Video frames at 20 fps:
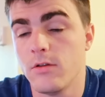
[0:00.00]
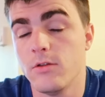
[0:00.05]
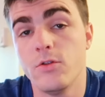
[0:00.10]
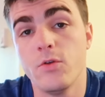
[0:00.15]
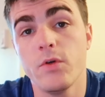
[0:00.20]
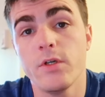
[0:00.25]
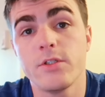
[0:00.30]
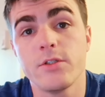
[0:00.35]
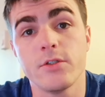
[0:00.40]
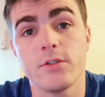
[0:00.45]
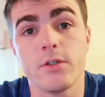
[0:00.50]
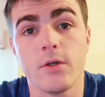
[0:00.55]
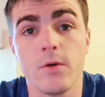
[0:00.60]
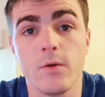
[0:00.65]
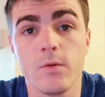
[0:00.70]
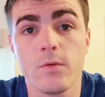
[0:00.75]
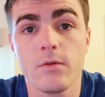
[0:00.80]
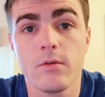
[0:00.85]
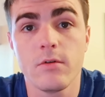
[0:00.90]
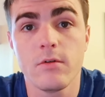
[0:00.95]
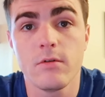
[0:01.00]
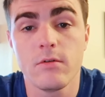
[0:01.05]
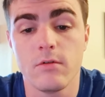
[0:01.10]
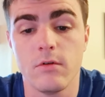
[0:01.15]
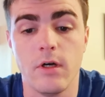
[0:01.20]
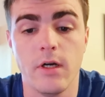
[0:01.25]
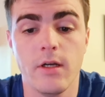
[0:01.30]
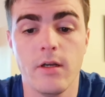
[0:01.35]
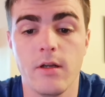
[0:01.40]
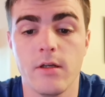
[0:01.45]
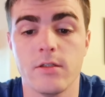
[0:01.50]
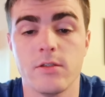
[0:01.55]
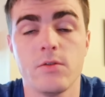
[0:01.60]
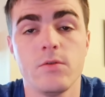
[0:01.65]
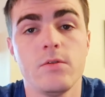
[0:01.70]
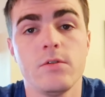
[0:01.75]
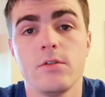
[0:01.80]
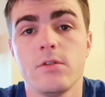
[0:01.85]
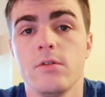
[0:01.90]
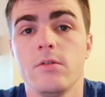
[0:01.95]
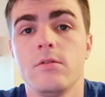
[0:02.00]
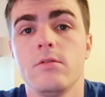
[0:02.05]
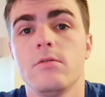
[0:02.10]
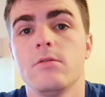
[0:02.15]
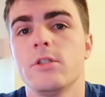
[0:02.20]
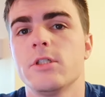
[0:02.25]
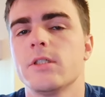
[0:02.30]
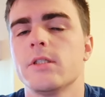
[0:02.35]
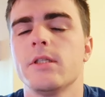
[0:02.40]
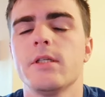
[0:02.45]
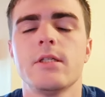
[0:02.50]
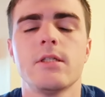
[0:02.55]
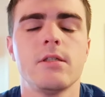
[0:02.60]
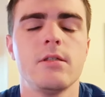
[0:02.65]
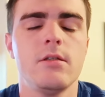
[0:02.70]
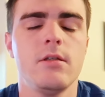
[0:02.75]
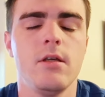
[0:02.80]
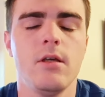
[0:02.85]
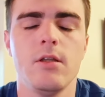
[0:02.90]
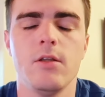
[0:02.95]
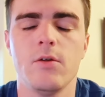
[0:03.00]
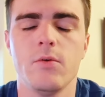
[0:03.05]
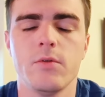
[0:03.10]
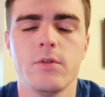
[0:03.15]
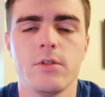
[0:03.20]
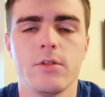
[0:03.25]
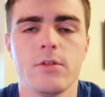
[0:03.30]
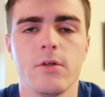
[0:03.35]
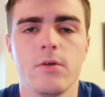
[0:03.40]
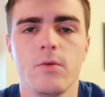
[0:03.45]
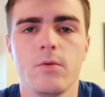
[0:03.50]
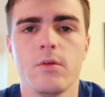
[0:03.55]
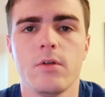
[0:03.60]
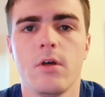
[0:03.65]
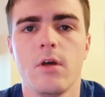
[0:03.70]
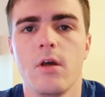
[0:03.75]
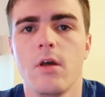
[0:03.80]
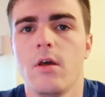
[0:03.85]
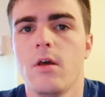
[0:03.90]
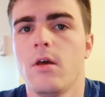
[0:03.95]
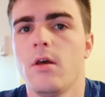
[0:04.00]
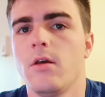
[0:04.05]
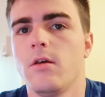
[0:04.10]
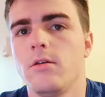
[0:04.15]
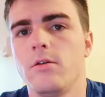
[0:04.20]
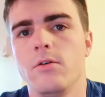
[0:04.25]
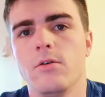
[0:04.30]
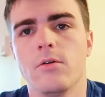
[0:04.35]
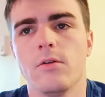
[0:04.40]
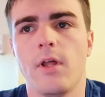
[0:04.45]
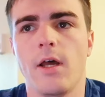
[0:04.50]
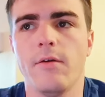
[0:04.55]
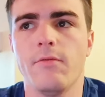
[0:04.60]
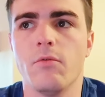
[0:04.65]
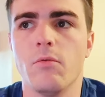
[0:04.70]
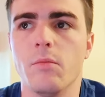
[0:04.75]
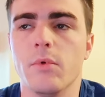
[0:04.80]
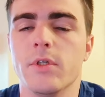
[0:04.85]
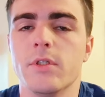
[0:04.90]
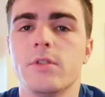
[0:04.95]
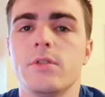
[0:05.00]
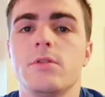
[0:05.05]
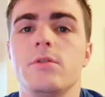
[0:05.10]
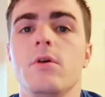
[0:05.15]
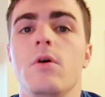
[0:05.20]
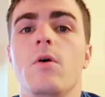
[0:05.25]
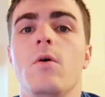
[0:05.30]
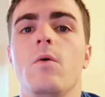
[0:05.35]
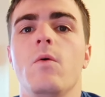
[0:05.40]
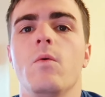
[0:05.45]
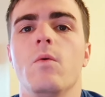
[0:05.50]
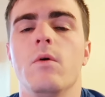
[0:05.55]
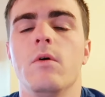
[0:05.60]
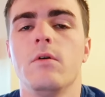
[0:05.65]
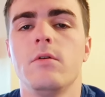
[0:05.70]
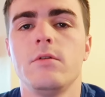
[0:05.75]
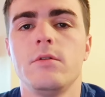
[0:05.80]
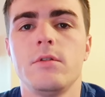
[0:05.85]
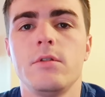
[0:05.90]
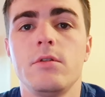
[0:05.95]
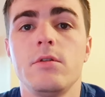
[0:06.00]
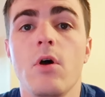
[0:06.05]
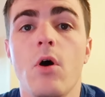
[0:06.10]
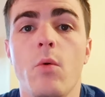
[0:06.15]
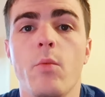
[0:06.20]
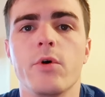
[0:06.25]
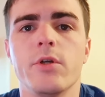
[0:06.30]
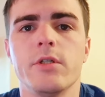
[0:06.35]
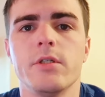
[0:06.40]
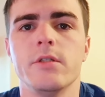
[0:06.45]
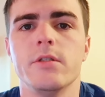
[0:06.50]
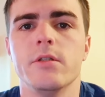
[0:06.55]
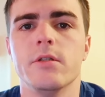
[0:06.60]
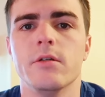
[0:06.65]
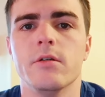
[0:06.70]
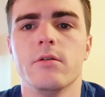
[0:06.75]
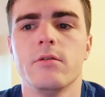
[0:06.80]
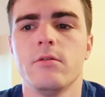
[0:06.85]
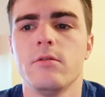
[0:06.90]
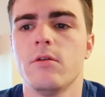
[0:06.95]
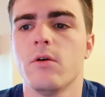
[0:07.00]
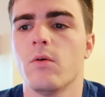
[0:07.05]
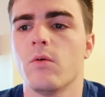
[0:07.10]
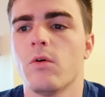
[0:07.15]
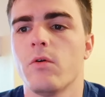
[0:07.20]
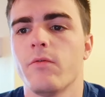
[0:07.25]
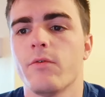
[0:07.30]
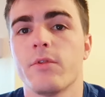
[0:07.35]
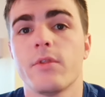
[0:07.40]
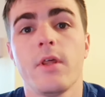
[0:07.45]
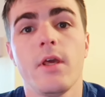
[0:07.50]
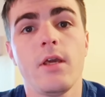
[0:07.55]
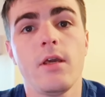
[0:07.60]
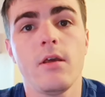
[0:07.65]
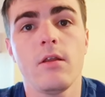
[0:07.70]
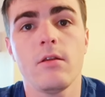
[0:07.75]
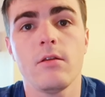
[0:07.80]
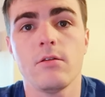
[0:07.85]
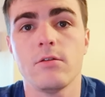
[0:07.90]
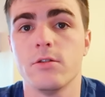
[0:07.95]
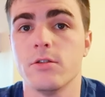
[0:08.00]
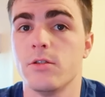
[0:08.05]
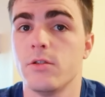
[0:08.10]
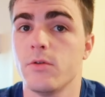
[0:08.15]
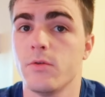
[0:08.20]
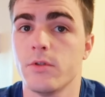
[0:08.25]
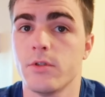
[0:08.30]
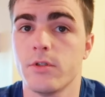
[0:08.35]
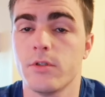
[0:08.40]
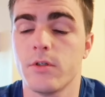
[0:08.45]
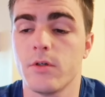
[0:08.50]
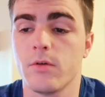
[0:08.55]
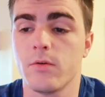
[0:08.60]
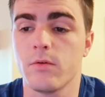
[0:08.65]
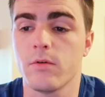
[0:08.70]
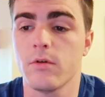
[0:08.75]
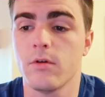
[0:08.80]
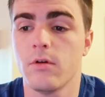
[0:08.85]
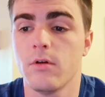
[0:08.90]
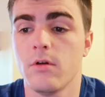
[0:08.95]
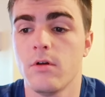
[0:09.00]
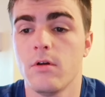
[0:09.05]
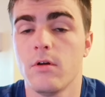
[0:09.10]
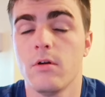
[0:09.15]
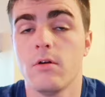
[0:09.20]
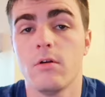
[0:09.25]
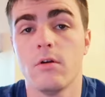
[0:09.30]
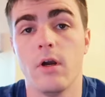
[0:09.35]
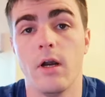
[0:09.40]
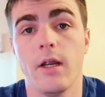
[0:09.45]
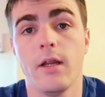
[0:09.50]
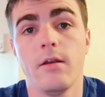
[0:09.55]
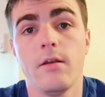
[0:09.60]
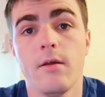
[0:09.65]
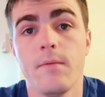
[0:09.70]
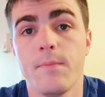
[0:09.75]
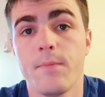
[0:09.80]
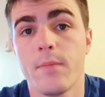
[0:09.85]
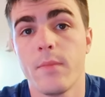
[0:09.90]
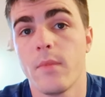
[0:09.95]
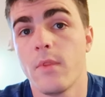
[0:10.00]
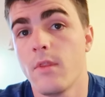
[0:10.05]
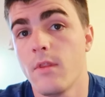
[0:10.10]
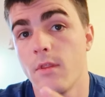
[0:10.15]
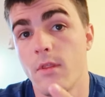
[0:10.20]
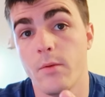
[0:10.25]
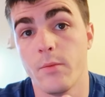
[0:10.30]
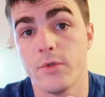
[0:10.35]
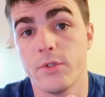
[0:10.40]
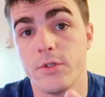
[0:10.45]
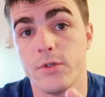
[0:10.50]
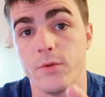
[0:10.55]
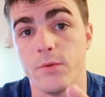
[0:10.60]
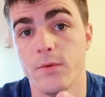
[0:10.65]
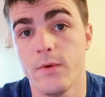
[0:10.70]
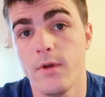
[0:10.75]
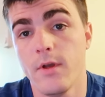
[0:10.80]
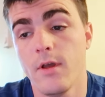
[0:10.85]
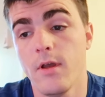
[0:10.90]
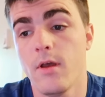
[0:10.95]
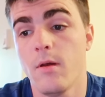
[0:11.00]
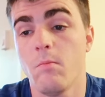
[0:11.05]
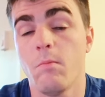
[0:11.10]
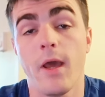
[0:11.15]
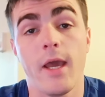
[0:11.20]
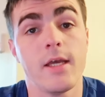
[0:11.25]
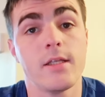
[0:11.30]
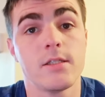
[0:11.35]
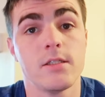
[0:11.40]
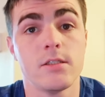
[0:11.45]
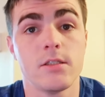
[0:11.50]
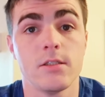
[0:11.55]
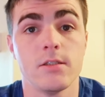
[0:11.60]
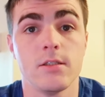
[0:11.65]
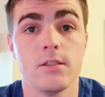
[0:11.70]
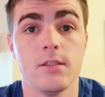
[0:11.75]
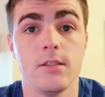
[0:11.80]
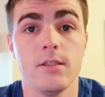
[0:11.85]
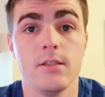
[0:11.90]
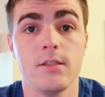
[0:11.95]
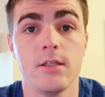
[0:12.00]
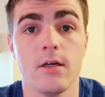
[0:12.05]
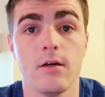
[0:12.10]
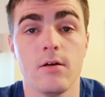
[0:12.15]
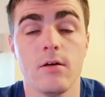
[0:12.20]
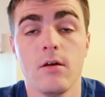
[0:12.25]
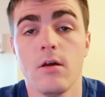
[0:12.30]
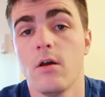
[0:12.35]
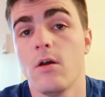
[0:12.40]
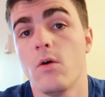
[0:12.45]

Do as you're told, alright? As soon as you just listen and do what you're told, your life will be so much easier. Don't overthink it. Just do as you're told. Right? Number 2, pay attention to detail.